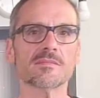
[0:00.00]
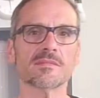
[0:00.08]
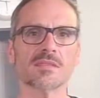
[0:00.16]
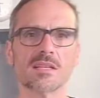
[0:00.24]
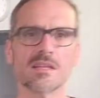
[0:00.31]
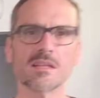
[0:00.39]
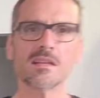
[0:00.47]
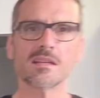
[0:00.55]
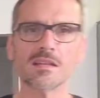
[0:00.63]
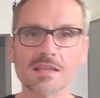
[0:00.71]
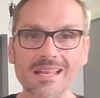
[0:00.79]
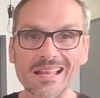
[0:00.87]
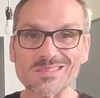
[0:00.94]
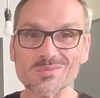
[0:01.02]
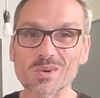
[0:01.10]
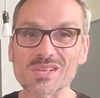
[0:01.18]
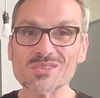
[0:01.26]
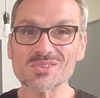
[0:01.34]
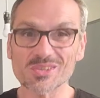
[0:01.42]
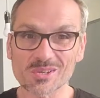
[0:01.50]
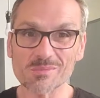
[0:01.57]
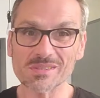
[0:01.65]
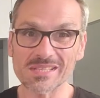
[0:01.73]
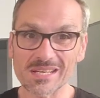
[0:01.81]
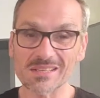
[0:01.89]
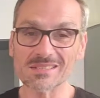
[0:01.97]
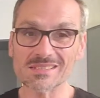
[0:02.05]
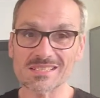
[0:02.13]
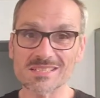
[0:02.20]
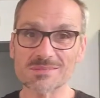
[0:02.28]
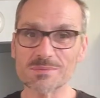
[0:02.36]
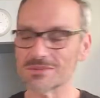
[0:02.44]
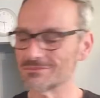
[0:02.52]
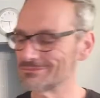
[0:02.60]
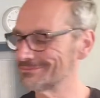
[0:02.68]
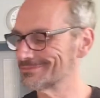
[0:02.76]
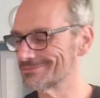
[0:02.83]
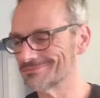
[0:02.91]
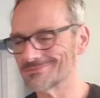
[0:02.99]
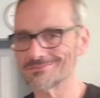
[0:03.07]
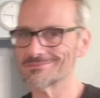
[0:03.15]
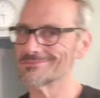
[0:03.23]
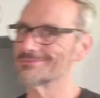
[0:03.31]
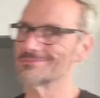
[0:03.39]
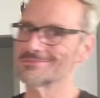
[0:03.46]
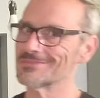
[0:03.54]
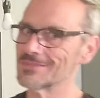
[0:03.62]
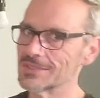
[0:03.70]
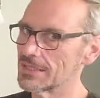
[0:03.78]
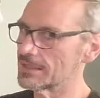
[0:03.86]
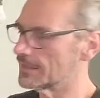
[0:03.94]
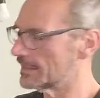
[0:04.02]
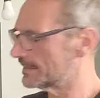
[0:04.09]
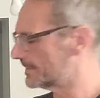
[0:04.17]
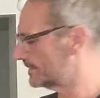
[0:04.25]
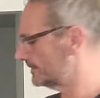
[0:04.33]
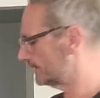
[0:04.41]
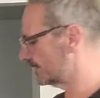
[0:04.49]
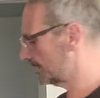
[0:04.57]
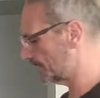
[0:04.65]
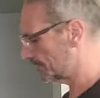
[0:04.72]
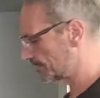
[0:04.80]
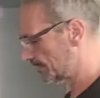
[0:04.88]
it has 1 sugar per teaspoon. You got lots. So